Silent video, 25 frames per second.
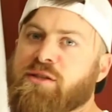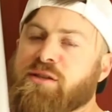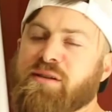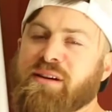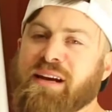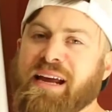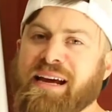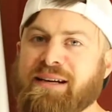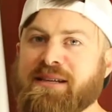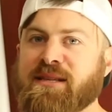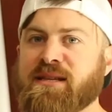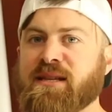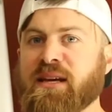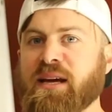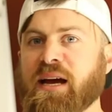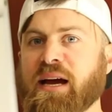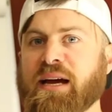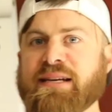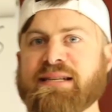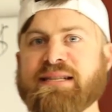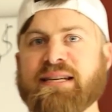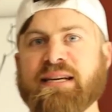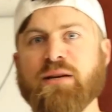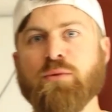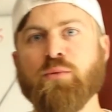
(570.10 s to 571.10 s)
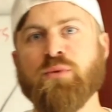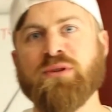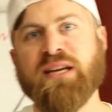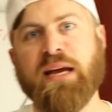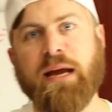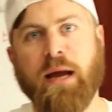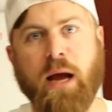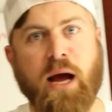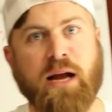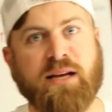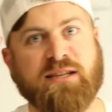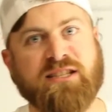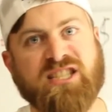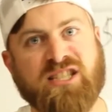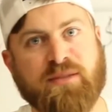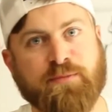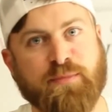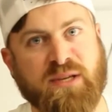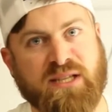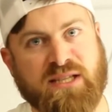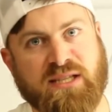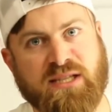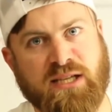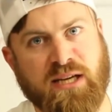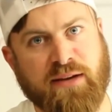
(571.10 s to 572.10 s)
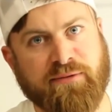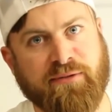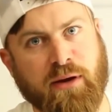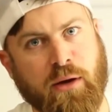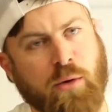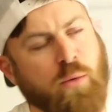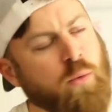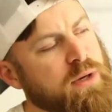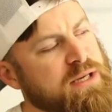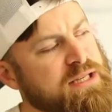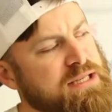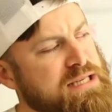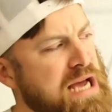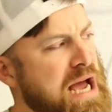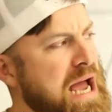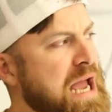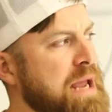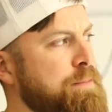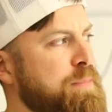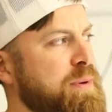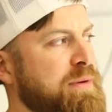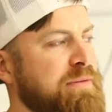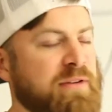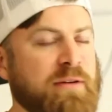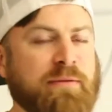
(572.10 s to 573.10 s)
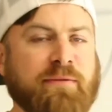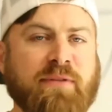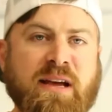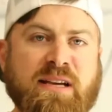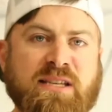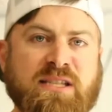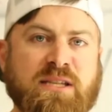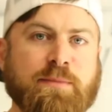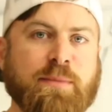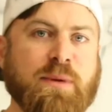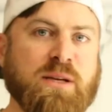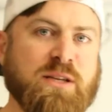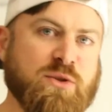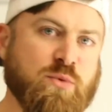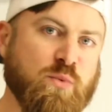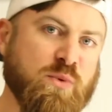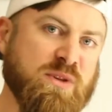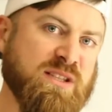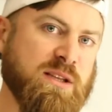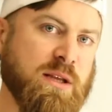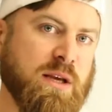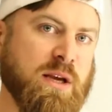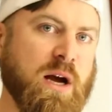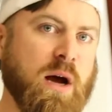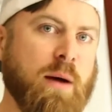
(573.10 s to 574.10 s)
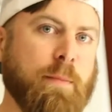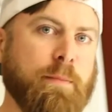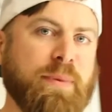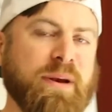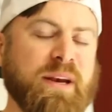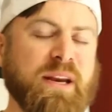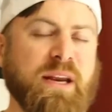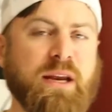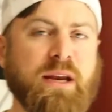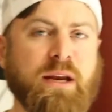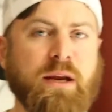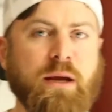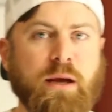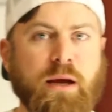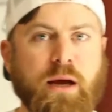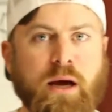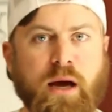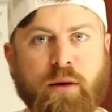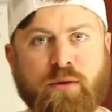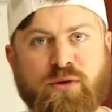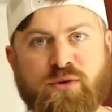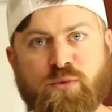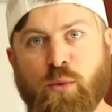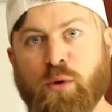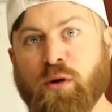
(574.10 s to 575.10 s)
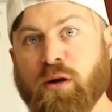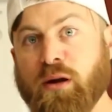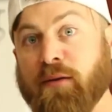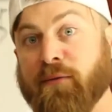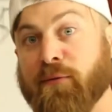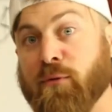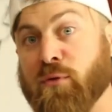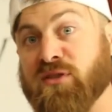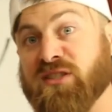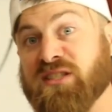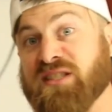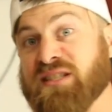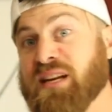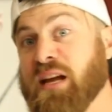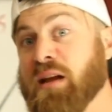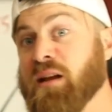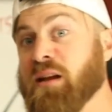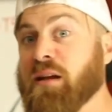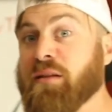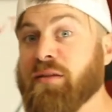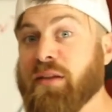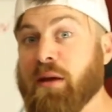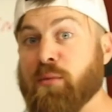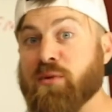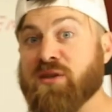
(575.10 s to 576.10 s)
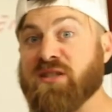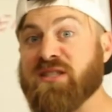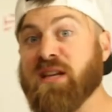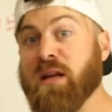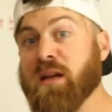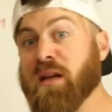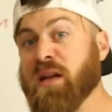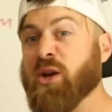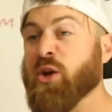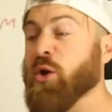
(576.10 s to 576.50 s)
the next thing I did was I got specific. What type of investments was the company I was working for selling? They were selling